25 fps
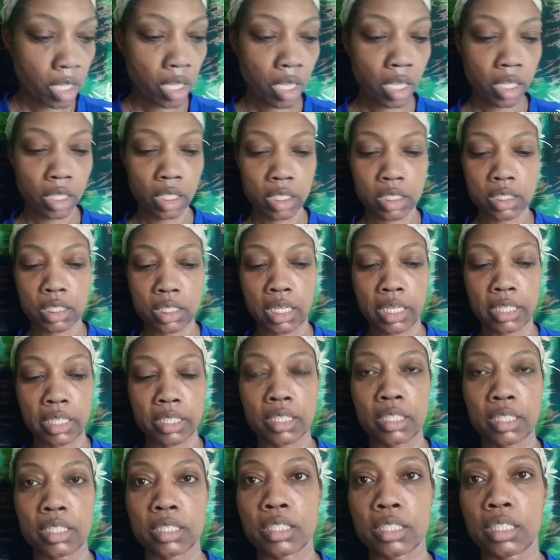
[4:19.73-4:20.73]
It looks
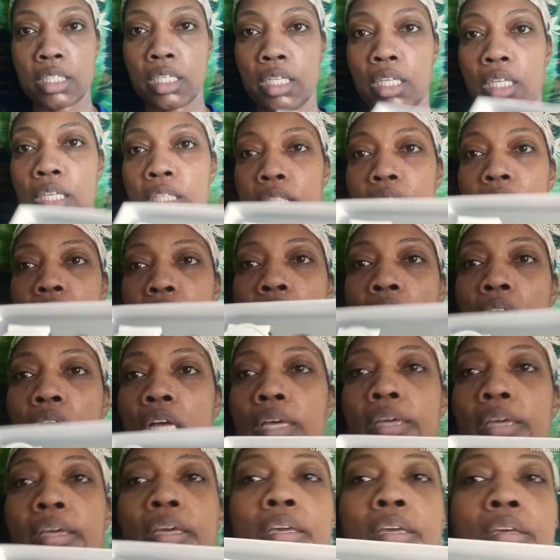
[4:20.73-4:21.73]
like this in the
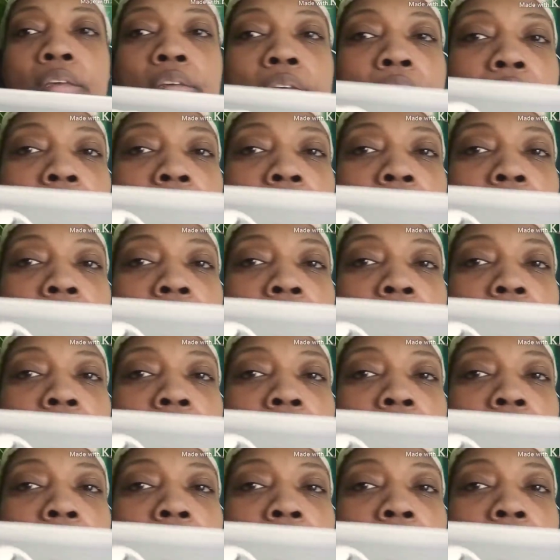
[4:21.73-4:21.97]
inside.